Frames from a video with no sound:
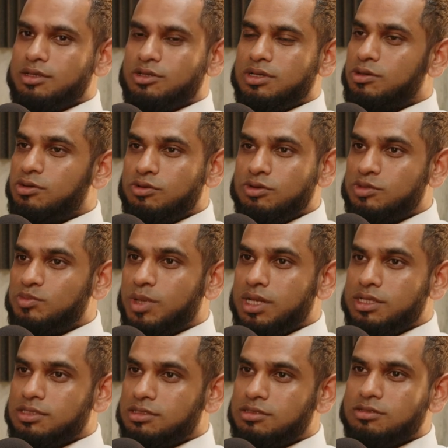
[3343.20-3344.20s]
you can lose
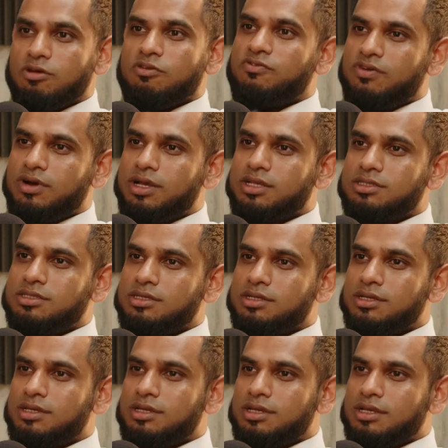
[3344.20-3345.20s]
money so fast
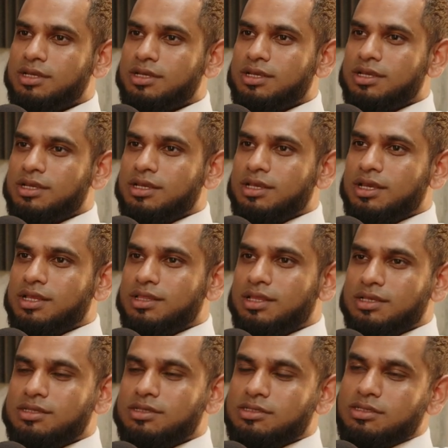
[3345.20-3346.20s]
and
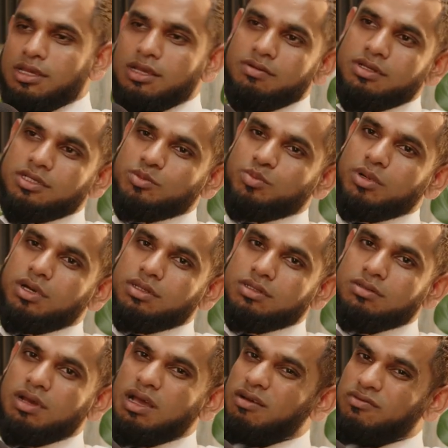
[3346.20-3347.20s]
that's the scariest part
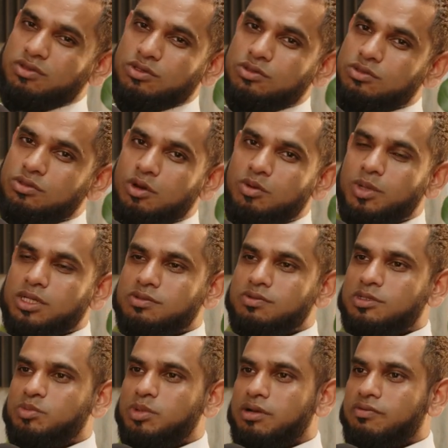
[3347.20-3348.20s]
so i have so much
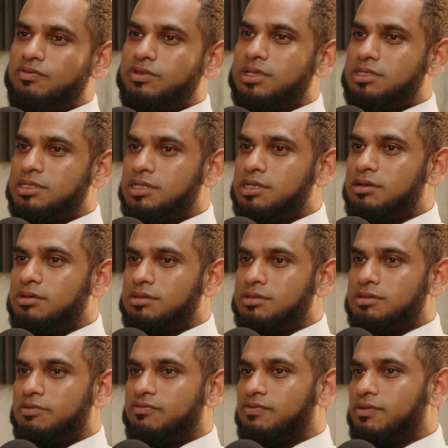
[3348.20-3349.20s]
respect for the
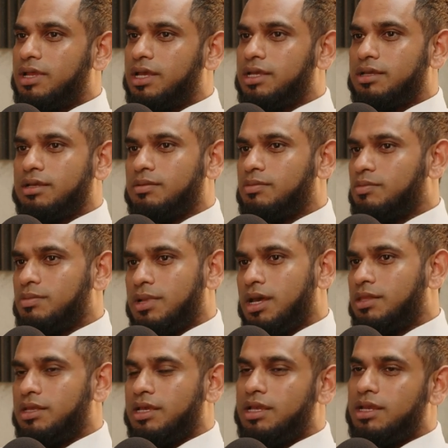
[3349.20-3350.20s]
ceos of like
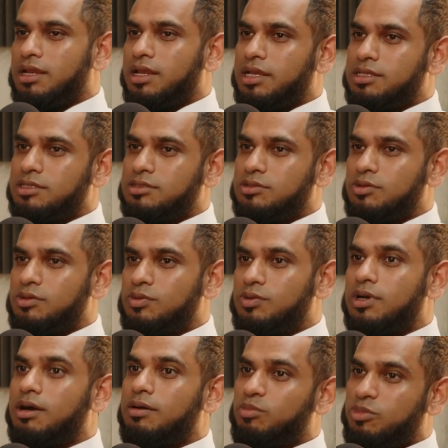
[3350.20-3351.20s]
other airlines
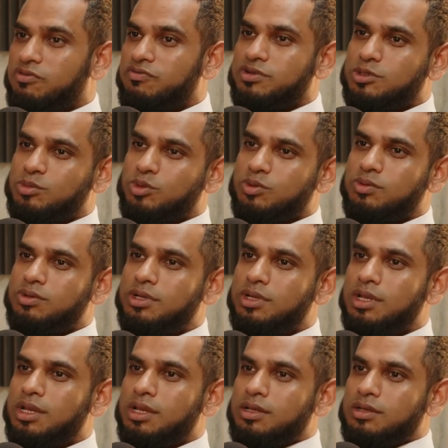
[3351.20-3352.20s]
who are profitable
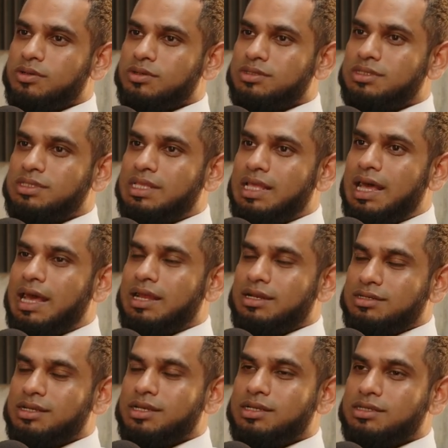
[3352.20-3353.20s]
because
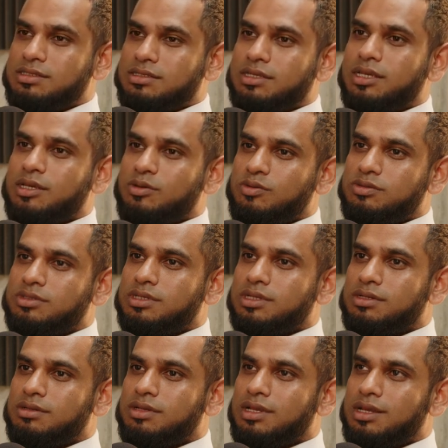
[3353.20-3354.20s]
that takes skills
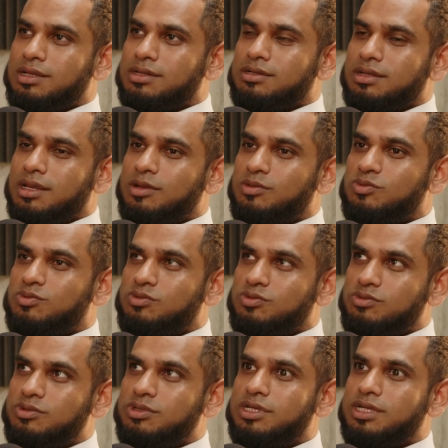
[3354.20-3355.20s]
and and
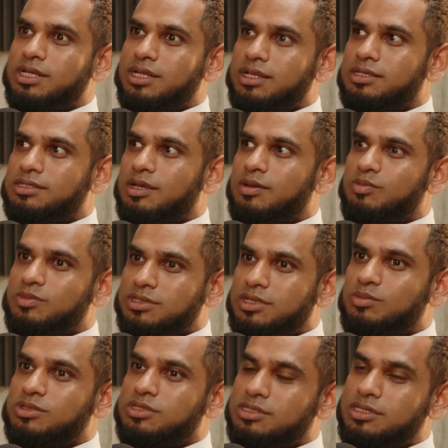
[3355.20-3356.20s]
and really some
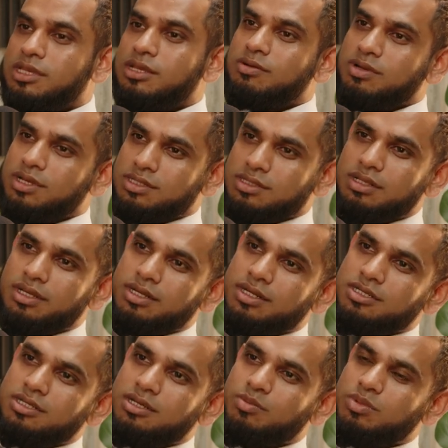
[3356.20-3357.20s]
some serious
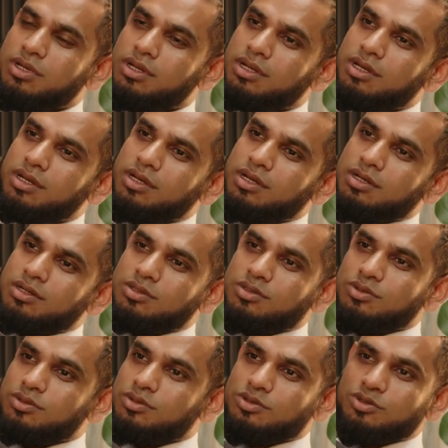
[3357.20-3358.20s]
leadership
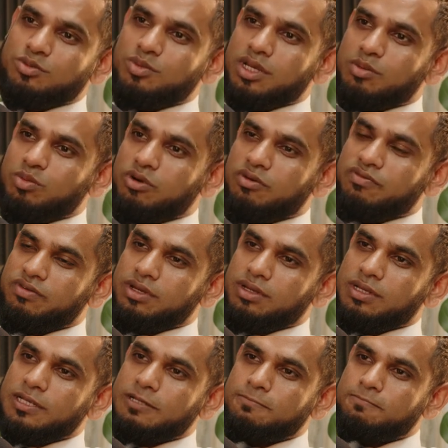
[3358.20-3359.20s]
to to make
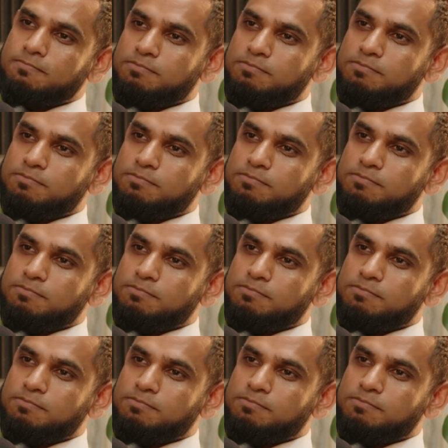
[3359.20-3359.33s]
profit